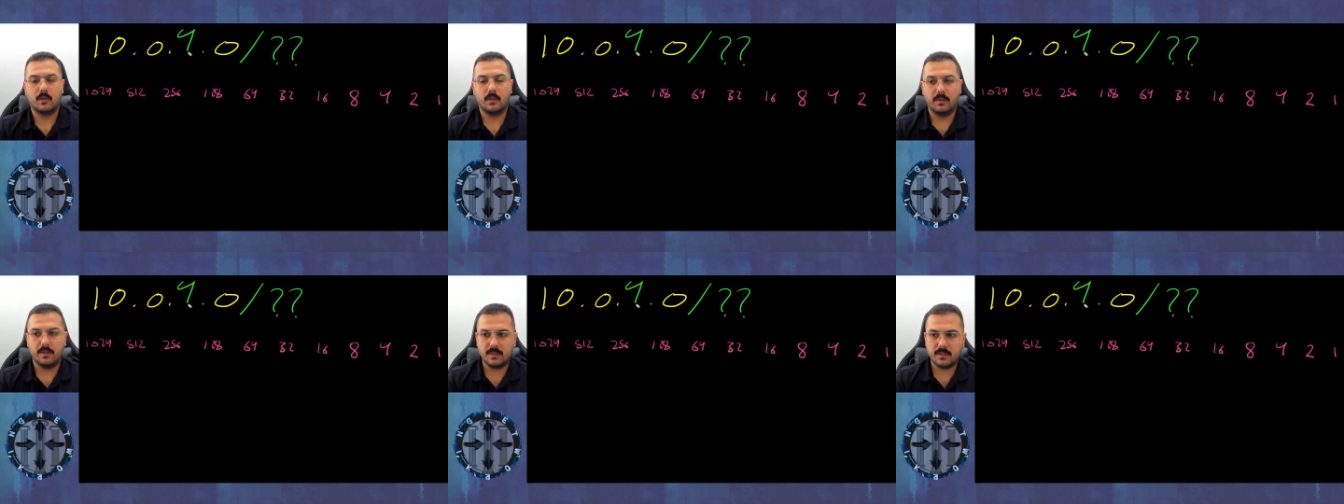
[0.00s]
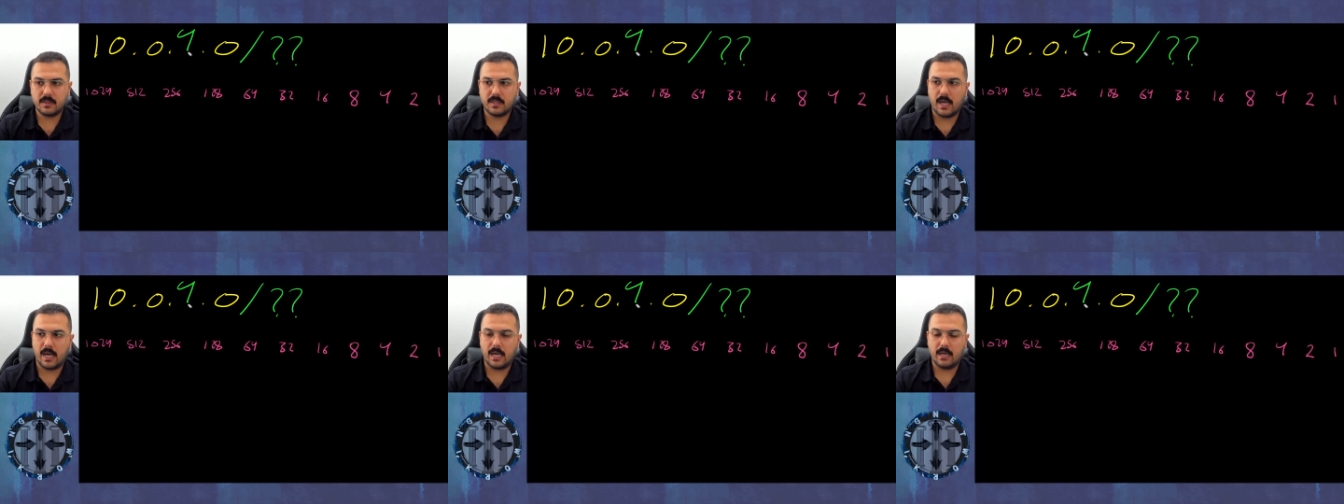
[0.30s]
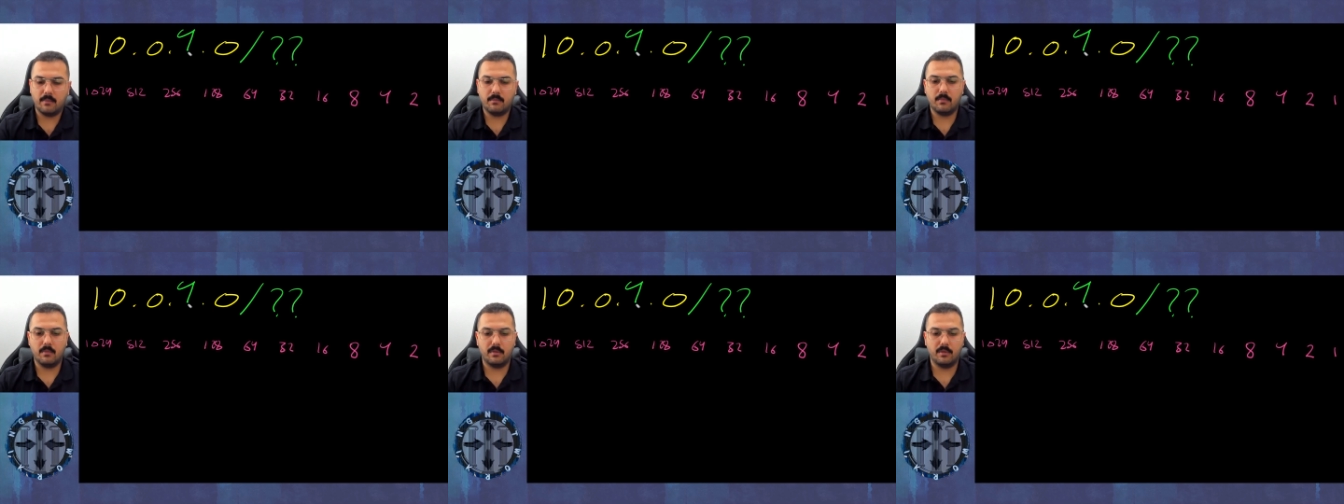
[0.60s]
This
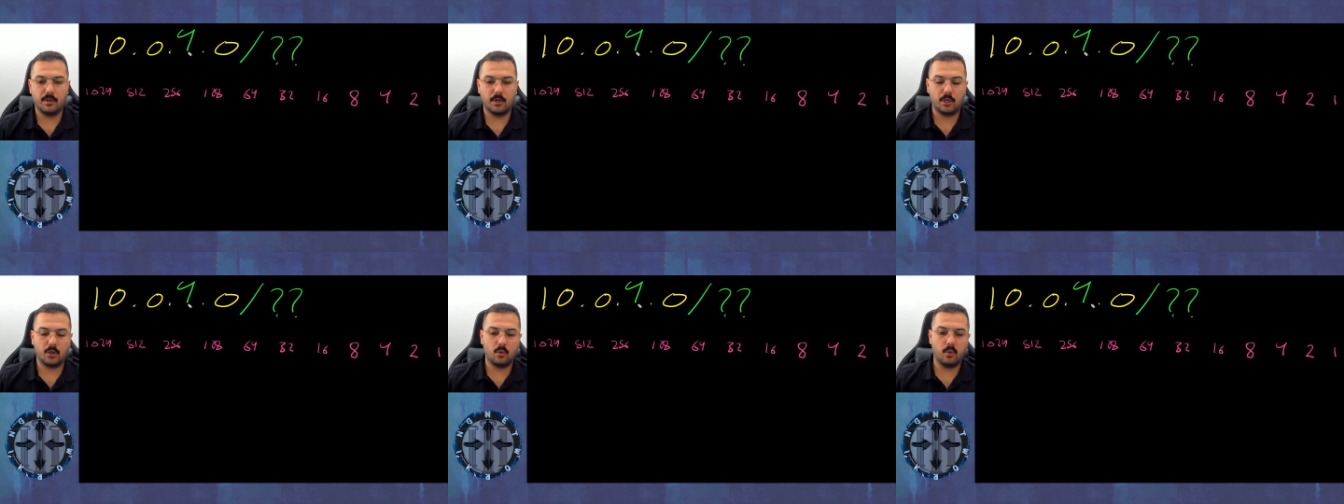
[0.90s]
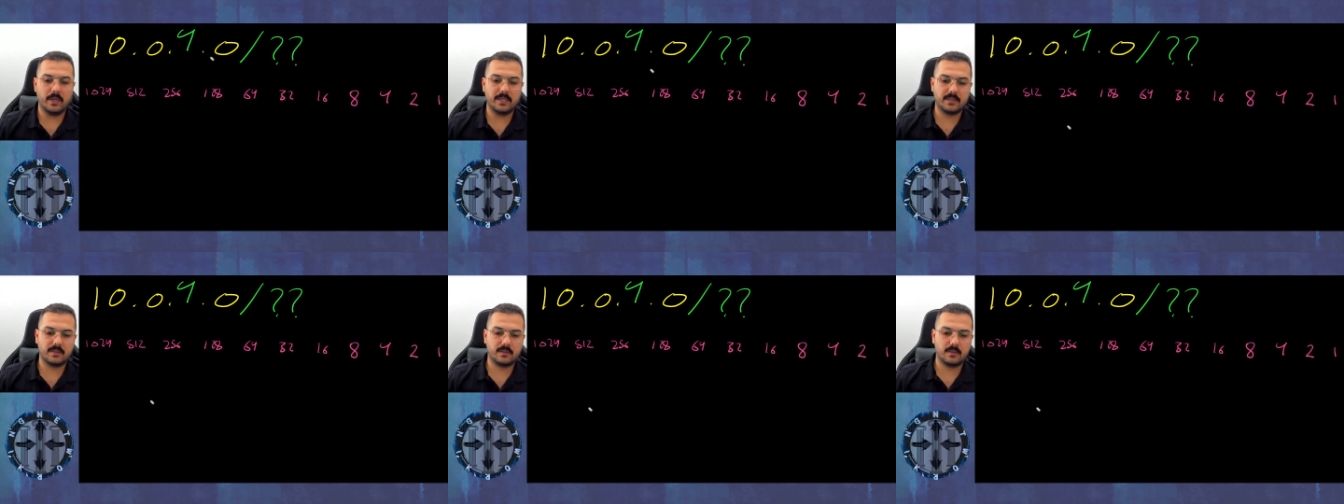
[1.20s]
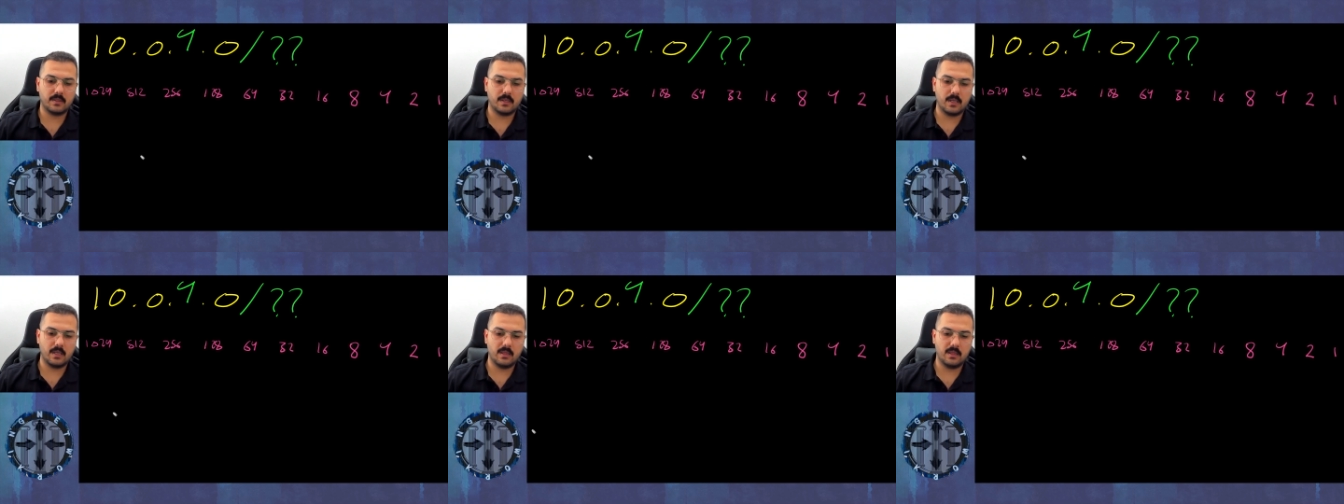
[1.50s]
time, the
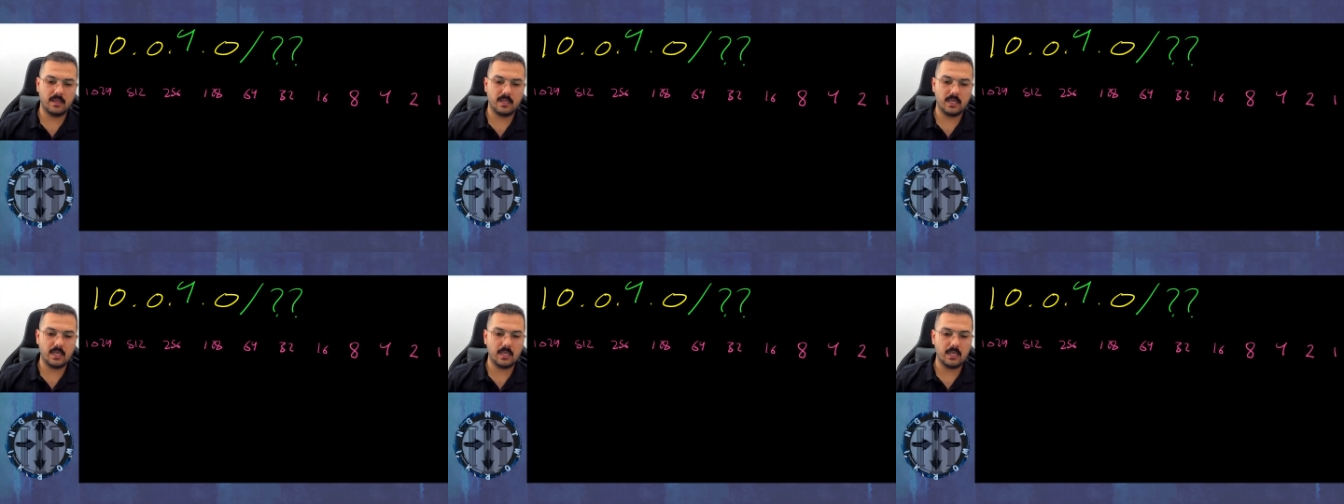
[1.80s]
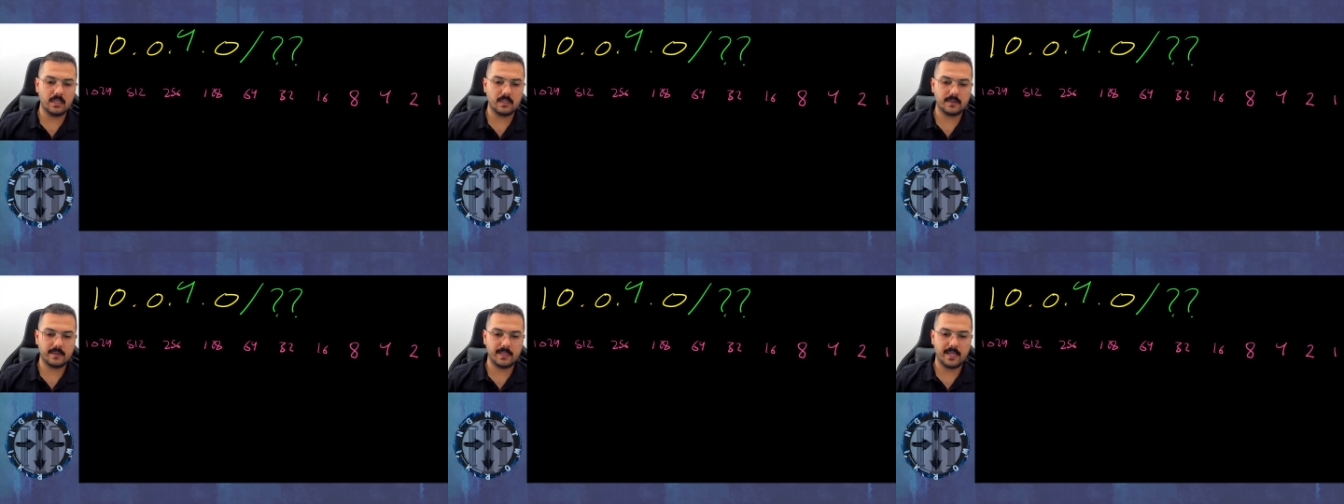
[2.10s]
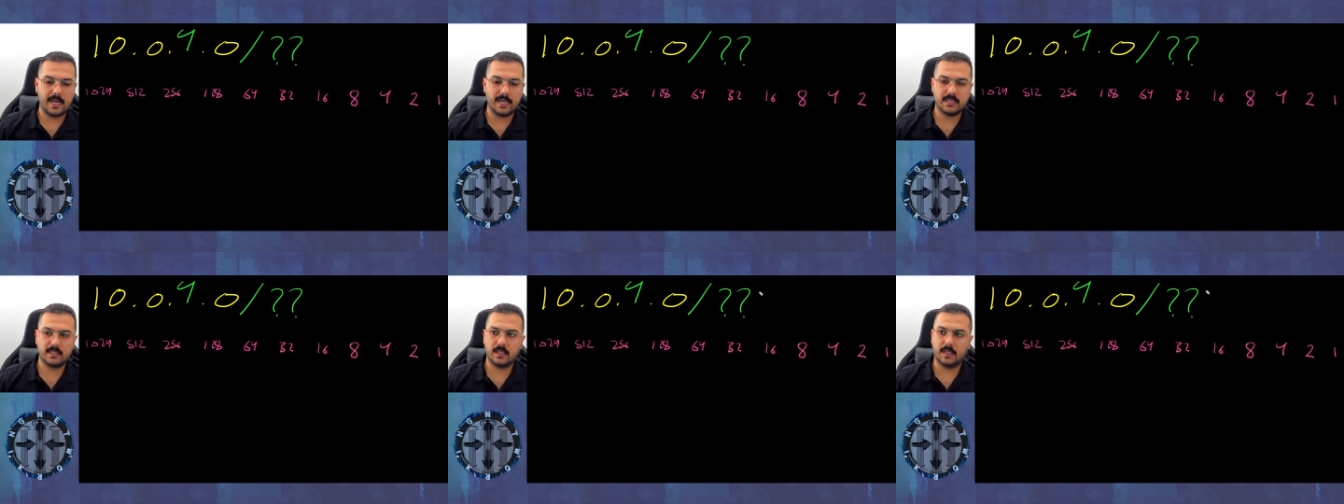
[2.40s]
request in the
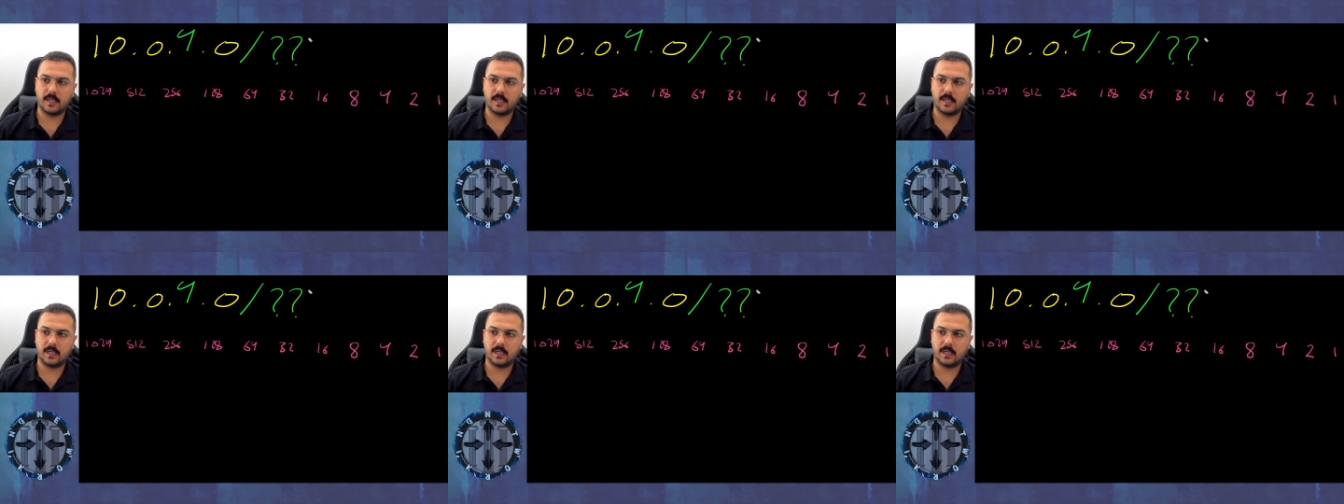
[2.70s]
slides